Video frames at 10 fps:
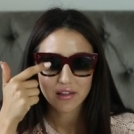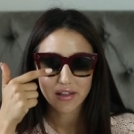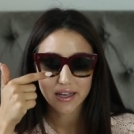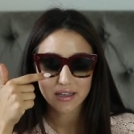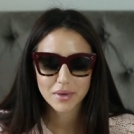
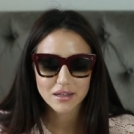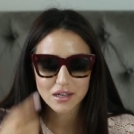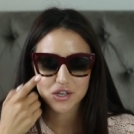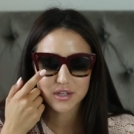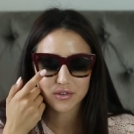Like, pay
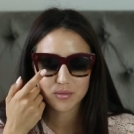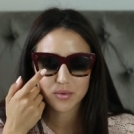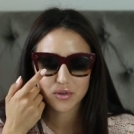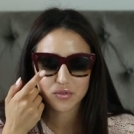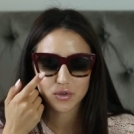attention to the
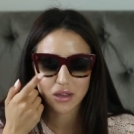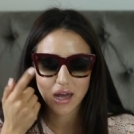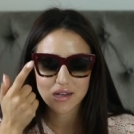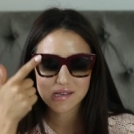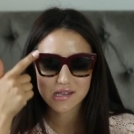beautiful
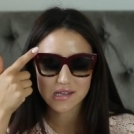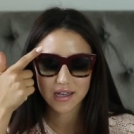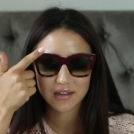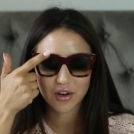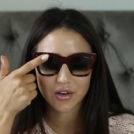glass. It's
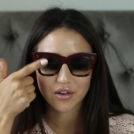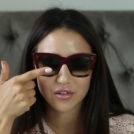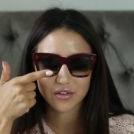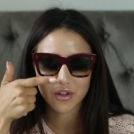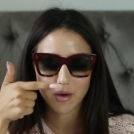like darker
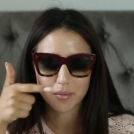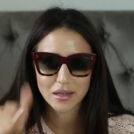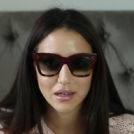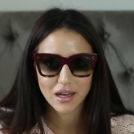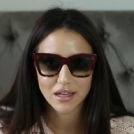on the top
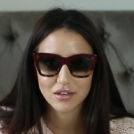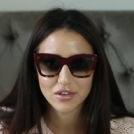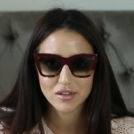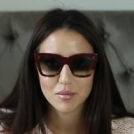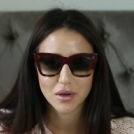and
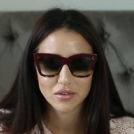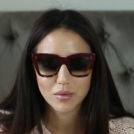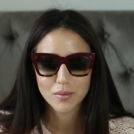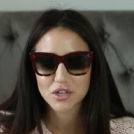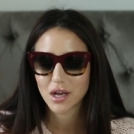lighter at the
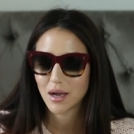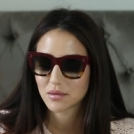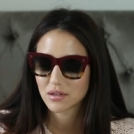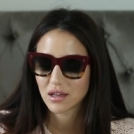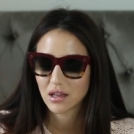bottom, which I
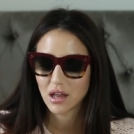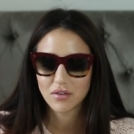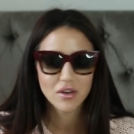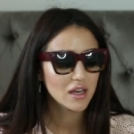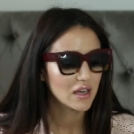absolutely
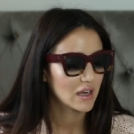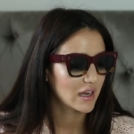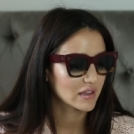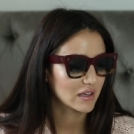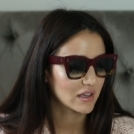love.
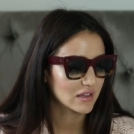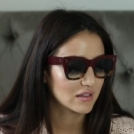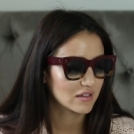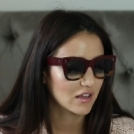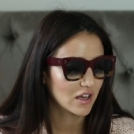I think it's
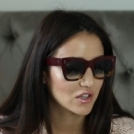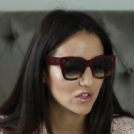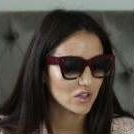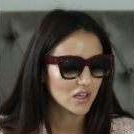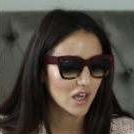
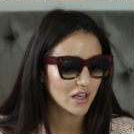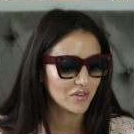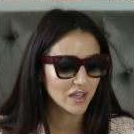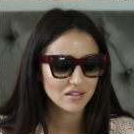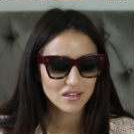such a kind of
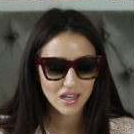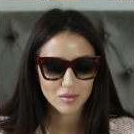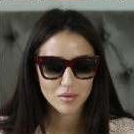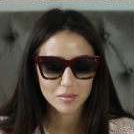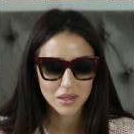like
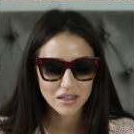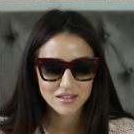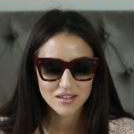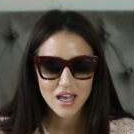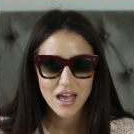statement piece,